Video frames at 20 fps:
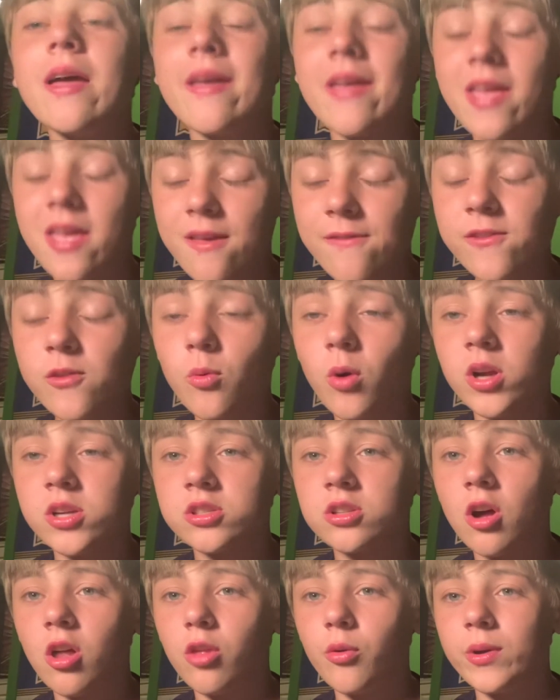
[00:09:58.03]
If you
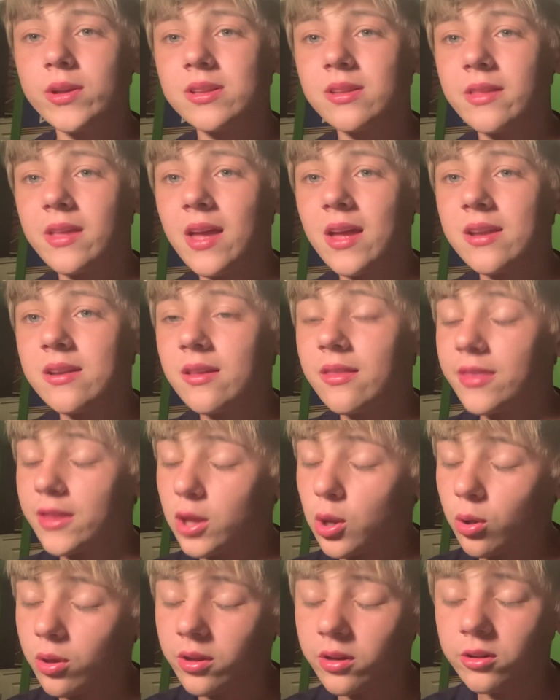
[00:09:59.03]
watched all the way to the end,
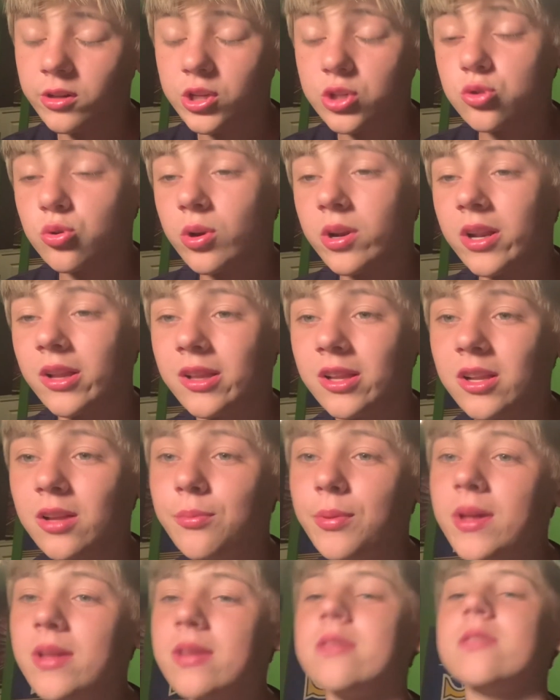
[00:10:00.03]
then you clearly enjoyed it a little
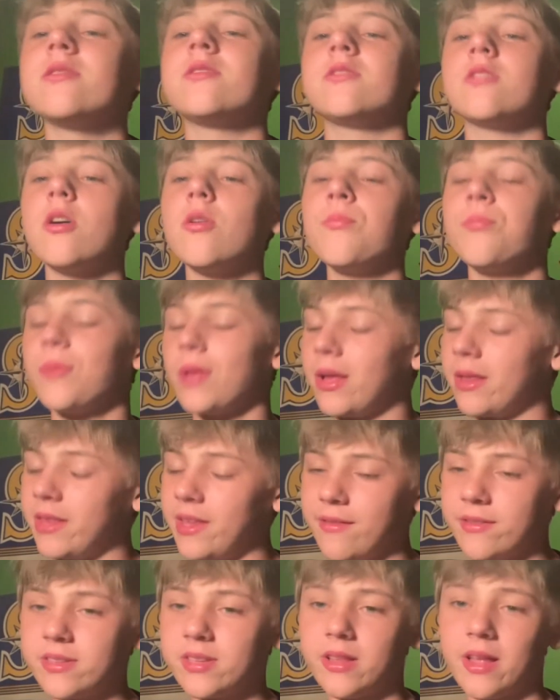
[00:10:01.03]
bit, so
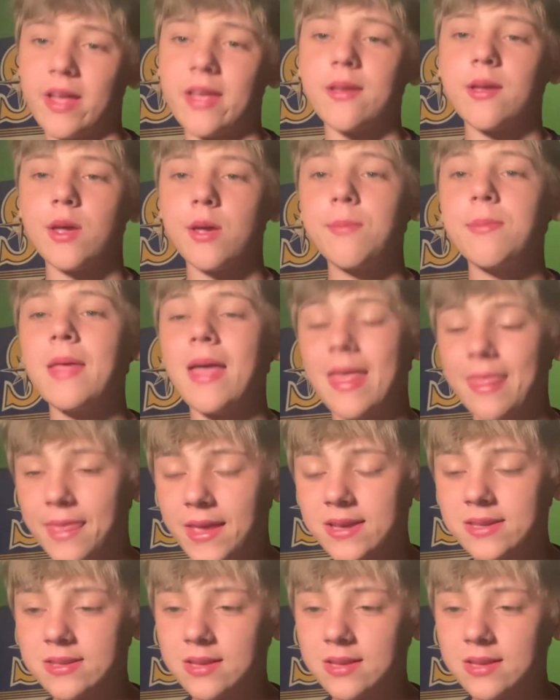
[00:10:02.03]
leave us a like. Thanks,